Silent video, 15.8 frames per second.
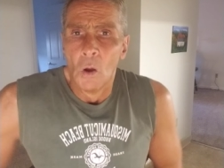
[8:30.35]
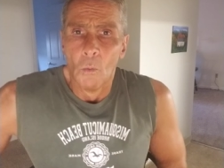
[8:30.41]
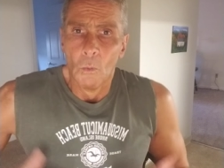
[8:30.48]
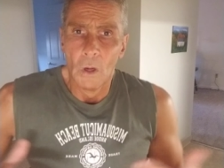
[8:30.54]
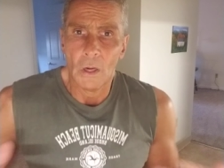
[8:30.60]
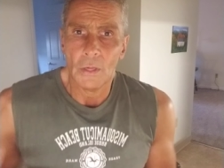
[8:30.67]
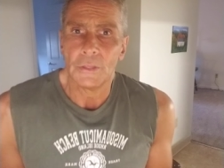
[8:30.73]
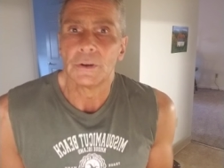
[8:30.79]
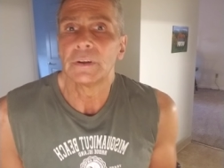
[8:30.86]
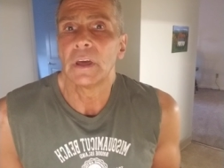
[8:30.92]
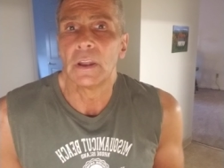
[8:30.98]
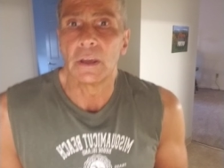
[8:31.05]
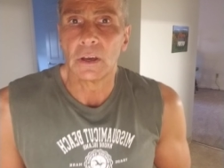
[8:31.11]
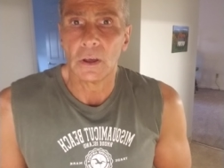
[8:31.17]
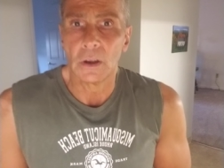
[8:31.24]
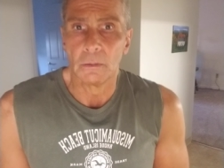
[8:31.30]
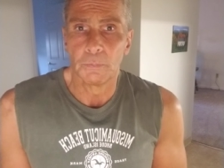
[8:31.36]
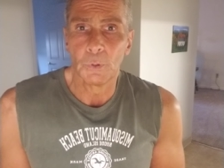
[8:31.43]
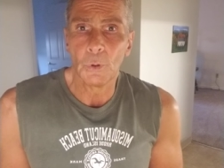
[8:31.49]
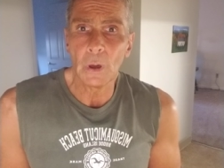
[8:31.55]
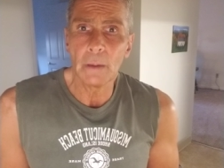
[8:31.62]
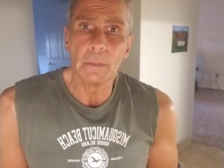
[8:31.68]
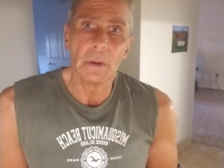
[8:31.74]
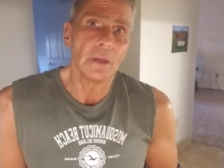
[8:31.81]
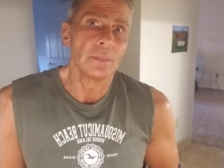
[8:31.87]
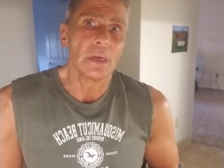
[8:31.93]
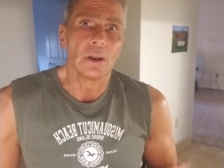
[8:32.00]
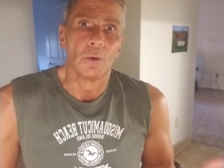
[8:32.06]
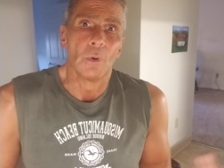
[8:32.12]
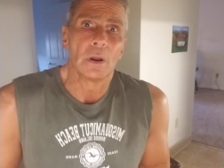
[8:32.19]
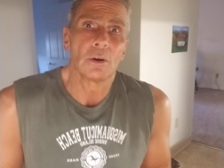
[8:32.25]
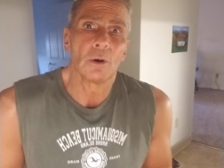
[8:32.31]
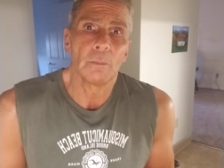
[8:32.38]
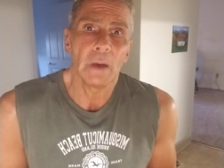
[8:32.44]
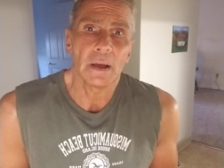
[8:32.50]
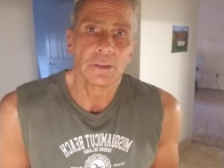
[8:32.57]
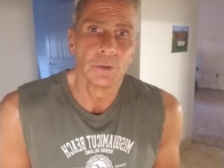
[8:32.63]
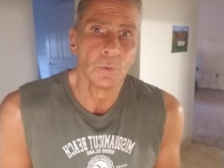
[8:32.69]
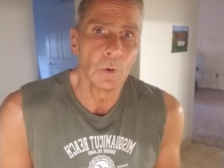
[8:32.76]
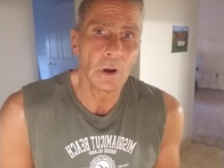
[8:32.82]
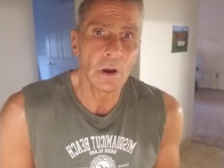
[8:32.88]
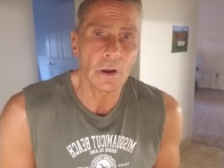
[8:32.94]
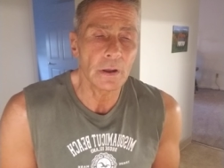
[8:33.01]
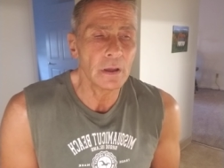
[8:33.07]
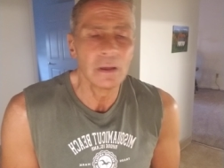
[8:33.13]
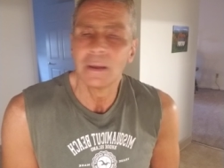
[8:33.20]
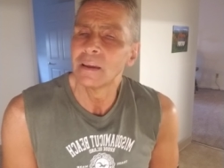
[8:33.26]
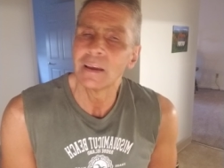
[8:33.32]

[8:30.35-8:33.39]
Well, they're getting unemployment. They don't want to go back to work.